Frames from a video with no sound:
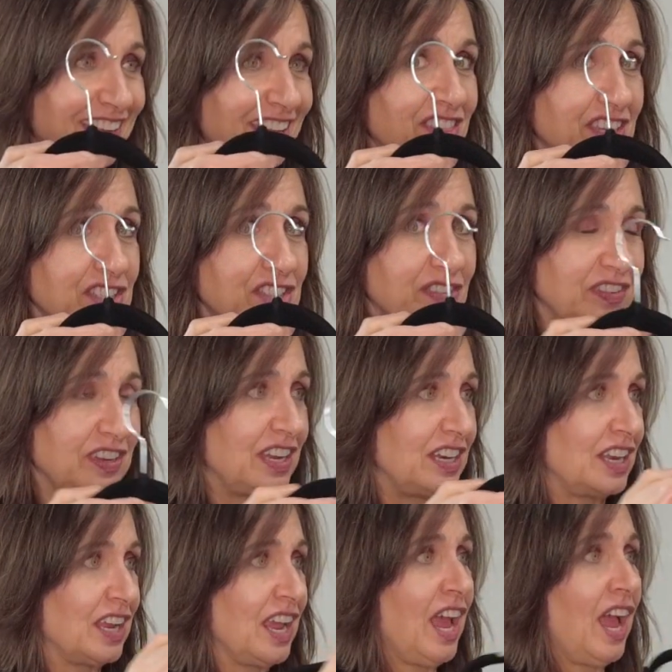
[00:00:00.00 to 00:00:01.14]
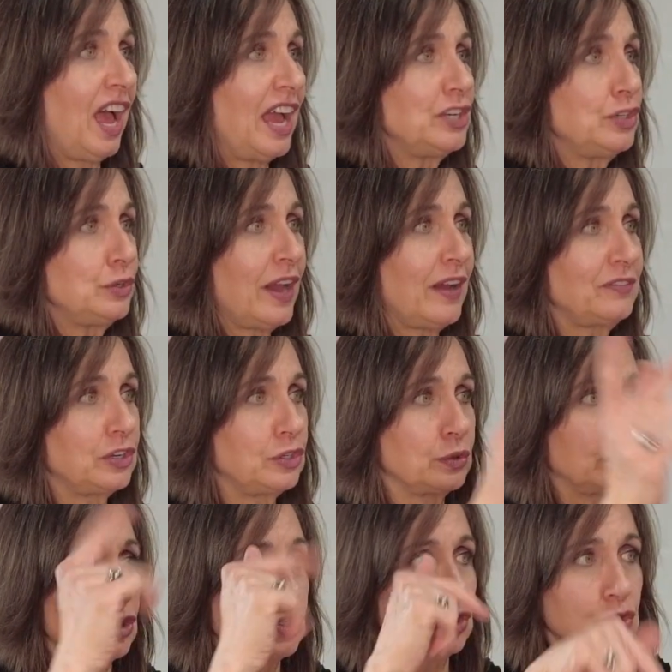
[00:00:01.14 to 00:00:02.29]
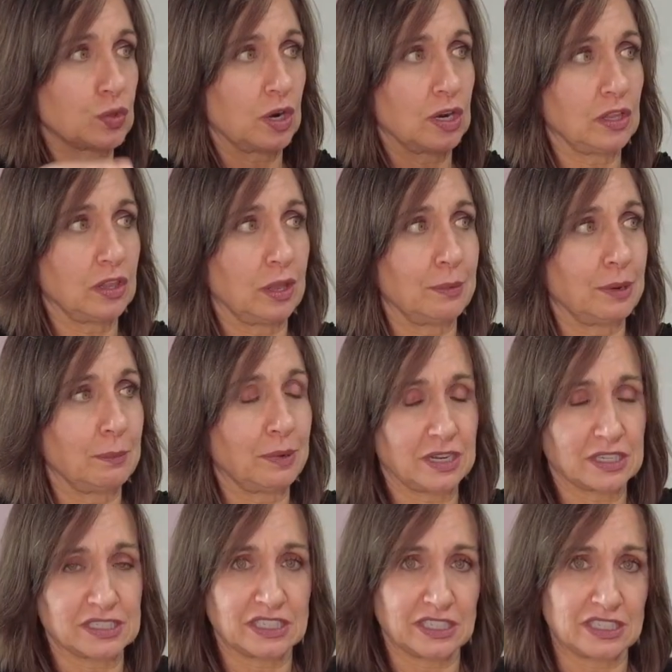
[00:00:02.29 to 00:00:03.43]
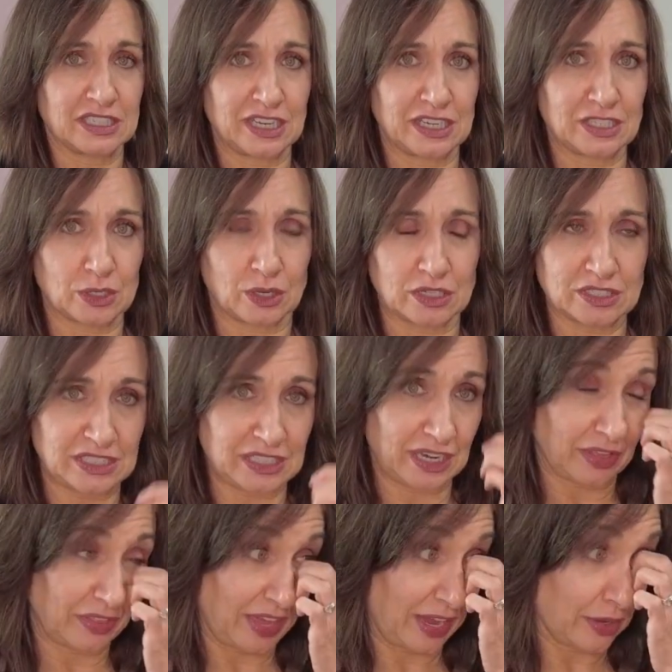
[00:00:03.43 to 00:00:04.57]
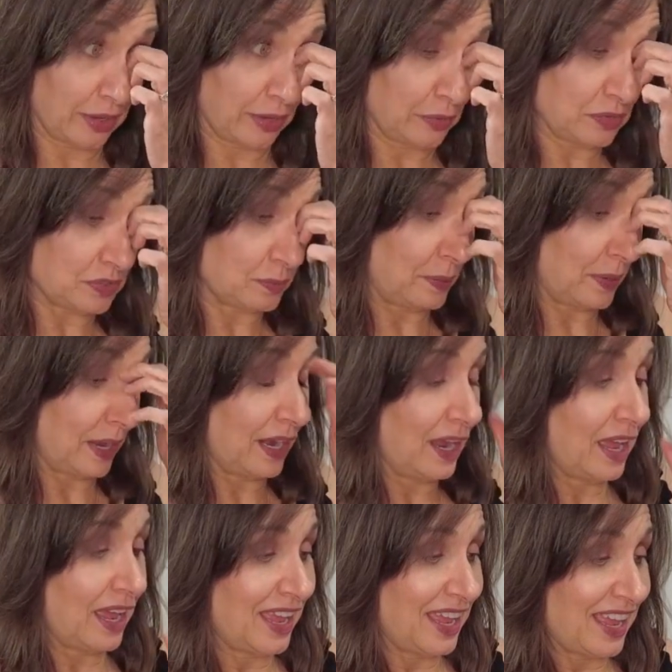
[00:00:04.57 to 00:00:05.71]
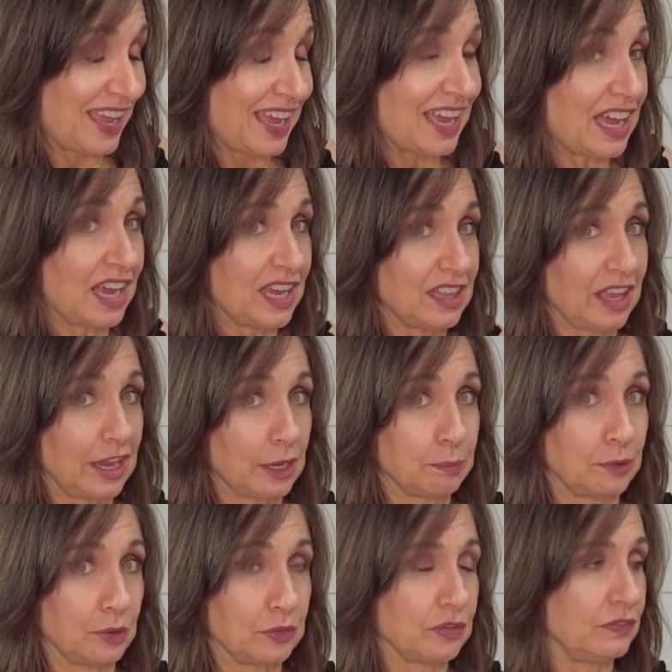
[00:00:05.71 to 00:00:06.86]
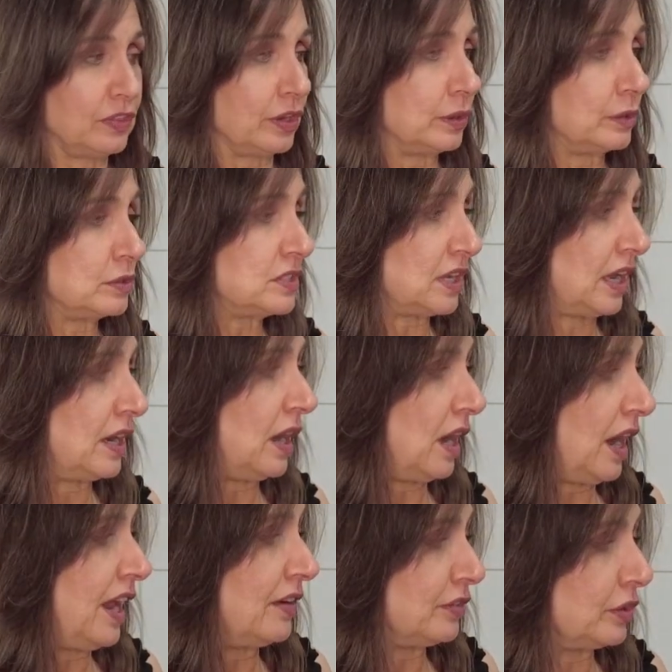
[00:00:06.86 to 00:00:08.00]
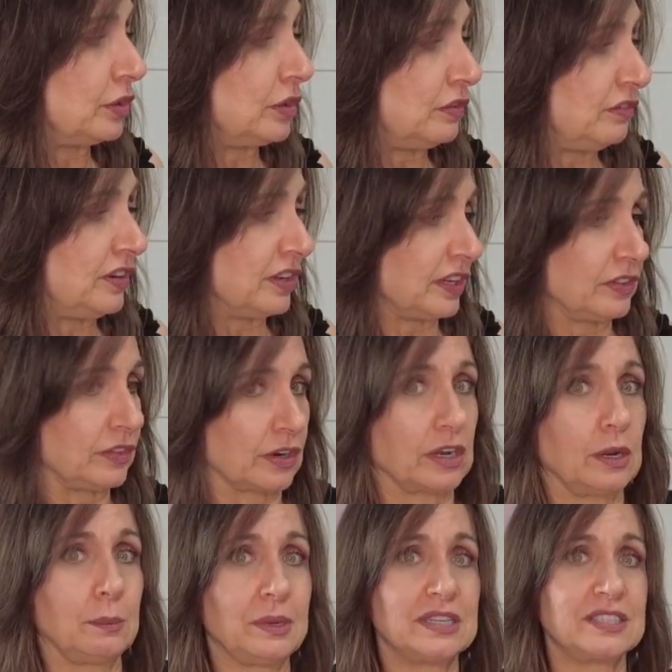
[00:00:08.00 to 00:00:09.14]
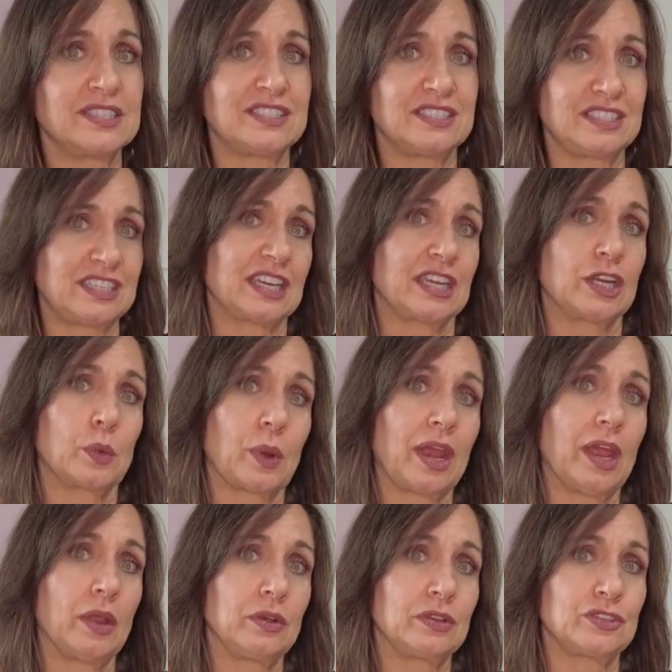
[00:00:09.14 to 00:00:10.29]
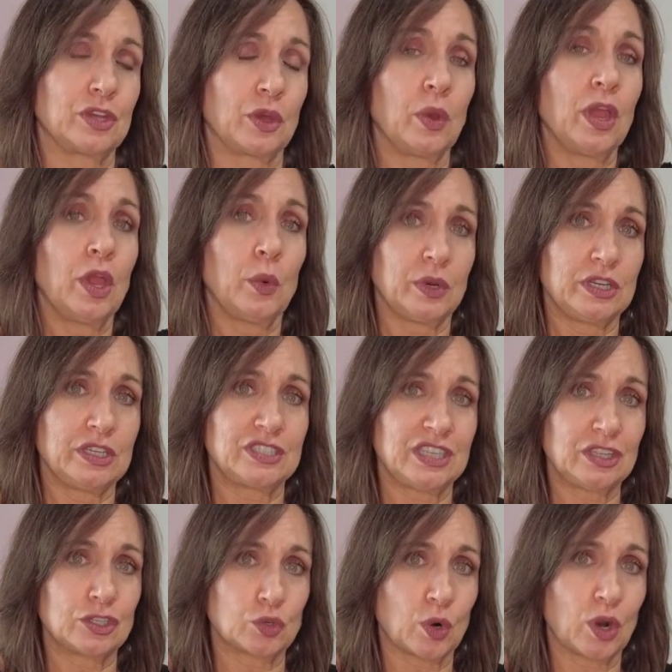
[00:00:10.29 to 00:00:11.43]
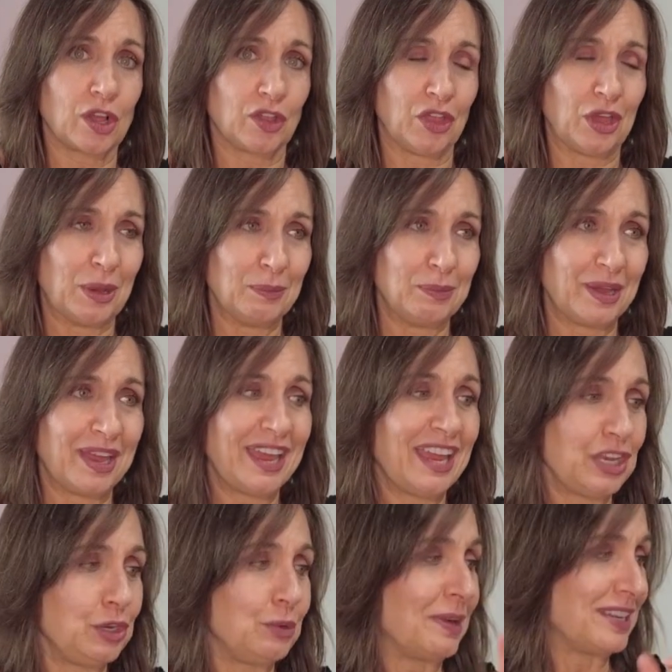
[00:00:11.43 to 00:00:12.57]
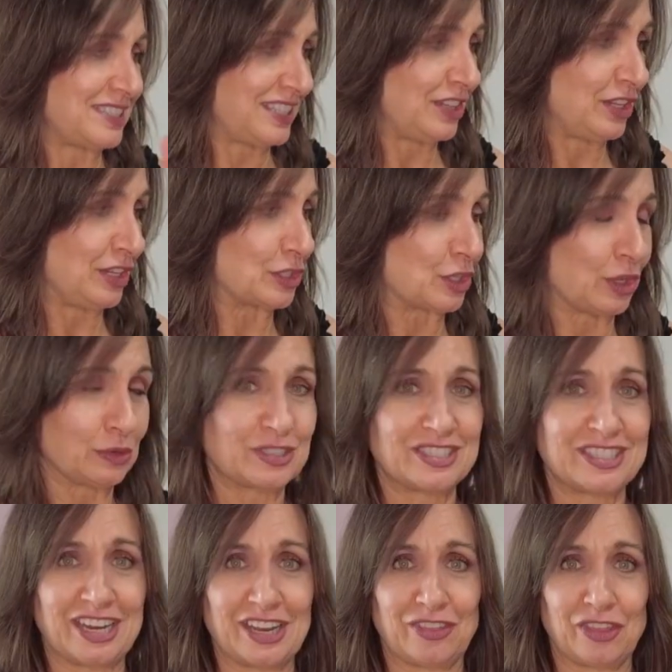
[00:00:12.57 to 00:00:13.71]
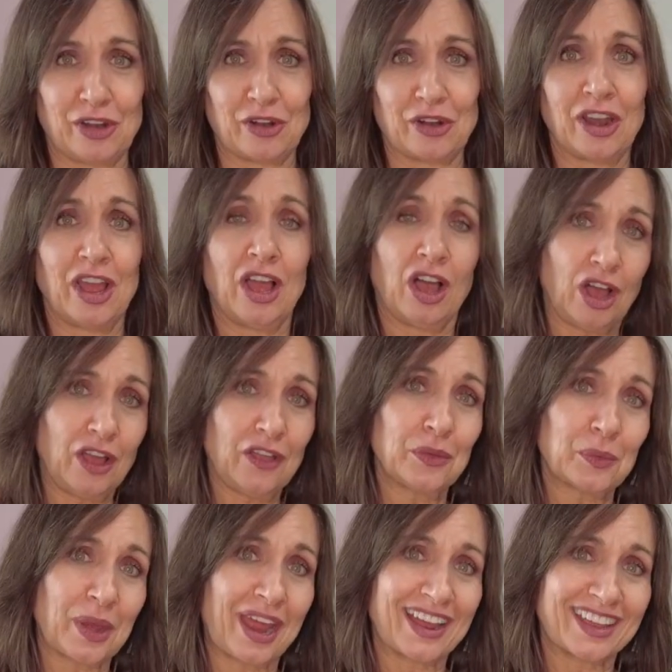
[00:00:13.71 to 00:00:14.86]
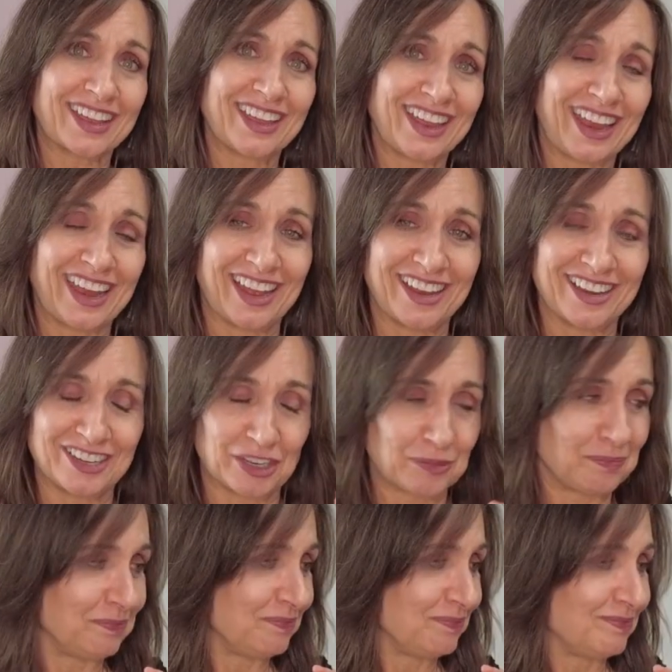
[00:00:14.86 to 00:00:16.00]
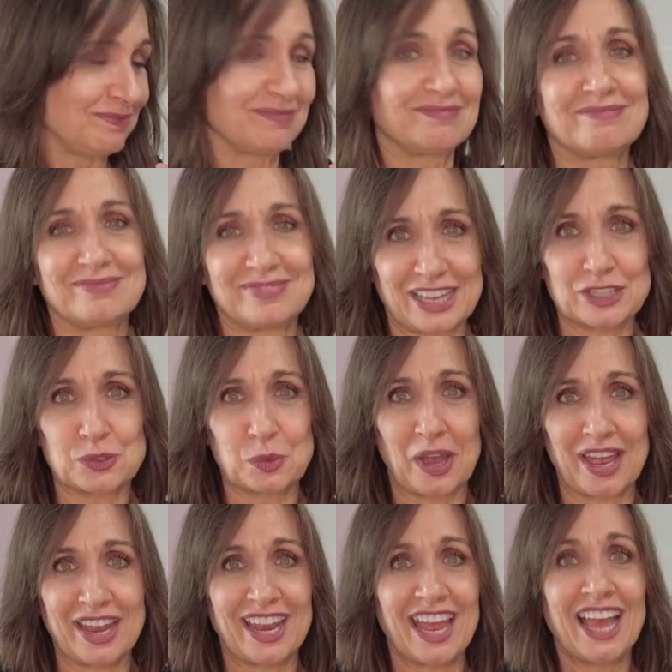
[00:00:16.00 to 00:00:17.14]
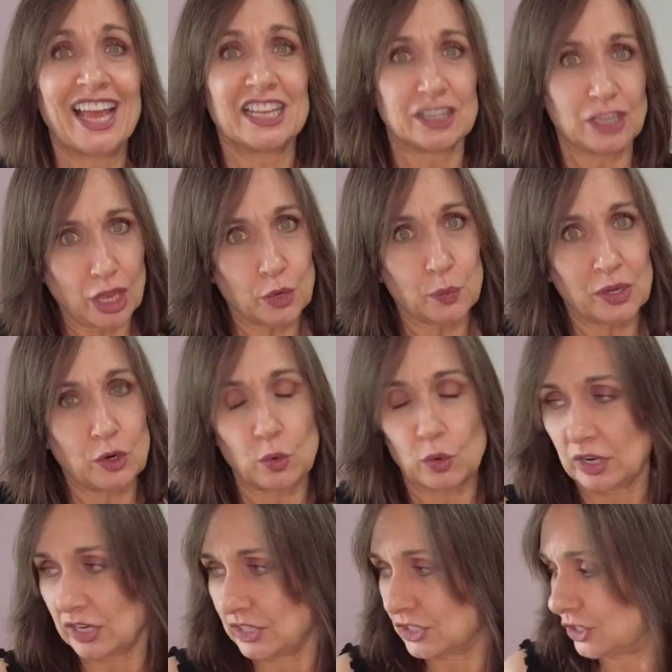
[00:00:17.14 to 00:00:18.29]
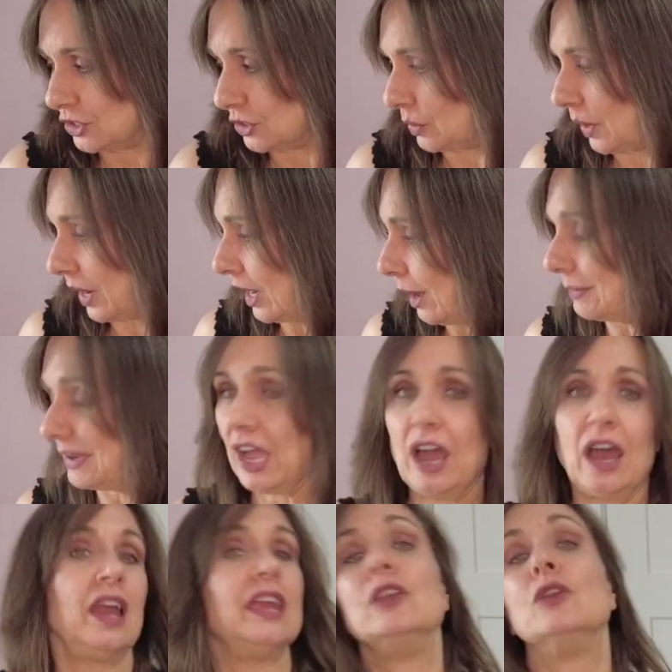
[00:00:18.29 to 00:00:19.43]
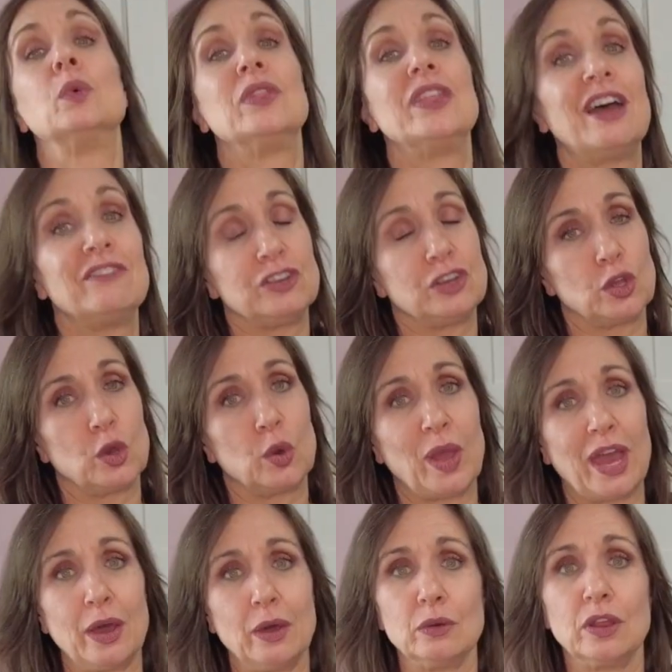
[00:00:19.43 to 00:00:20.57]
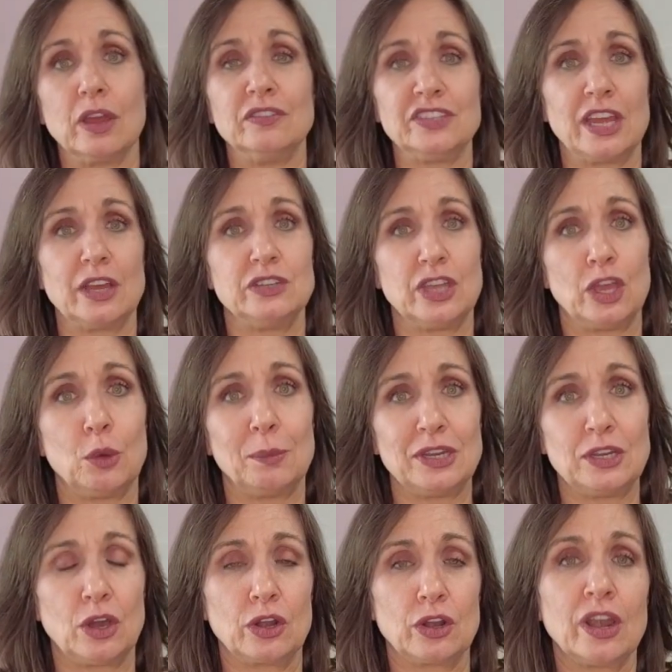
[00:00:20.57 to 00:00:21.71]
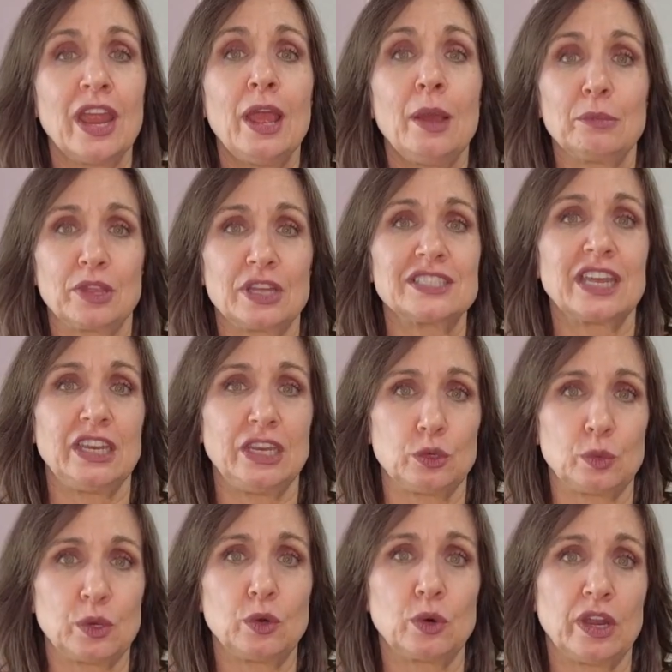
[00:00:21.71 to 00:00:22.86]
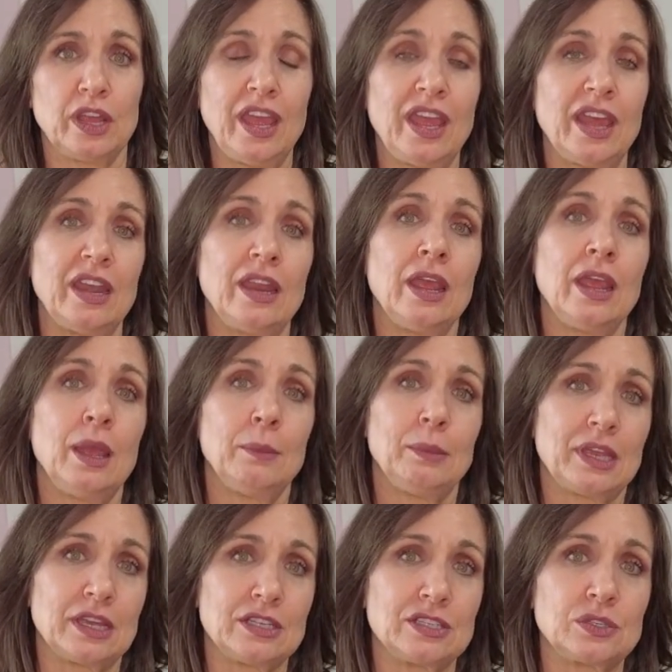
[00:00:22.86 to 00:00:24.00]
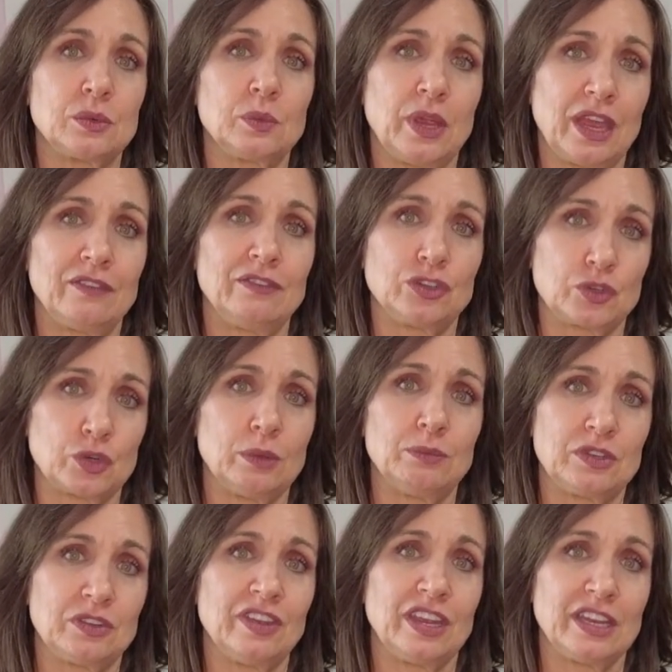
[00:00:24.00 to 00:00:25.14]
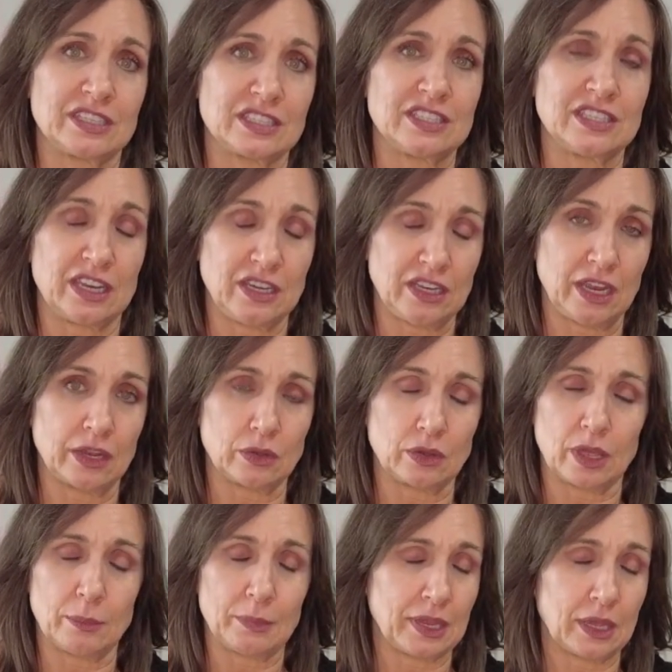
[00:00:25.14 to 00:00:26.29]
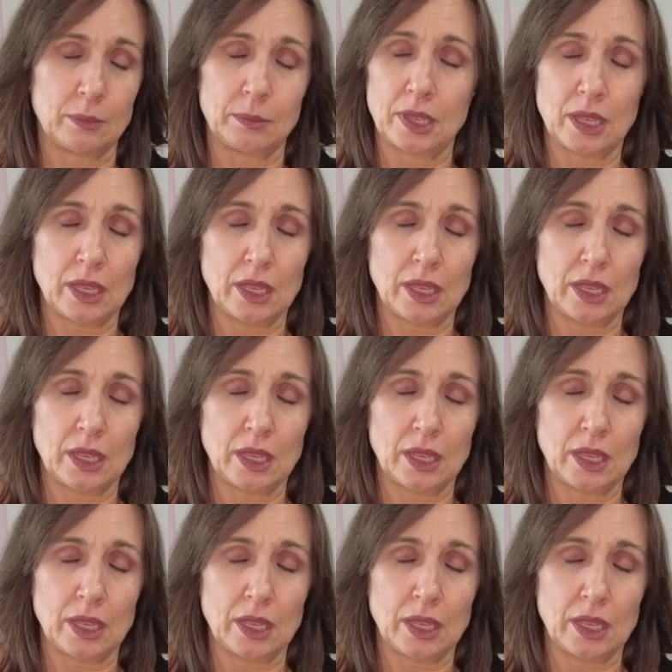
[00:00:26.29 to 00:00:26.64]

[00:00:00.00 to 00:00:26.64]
and these fit. I do have to do a trunk club unboxing today, so I'll see how that goes, but I like both of those and I have a good feeling they're gonna be sticking around. So when you see the trunk club, you might see these clothes sitting there on the rack and that's why. A lot of recording to do. I got behind with having to go out of town to help my daughter. Plus I need to record ahead because we have the trip to Vegas and San Diego coming up.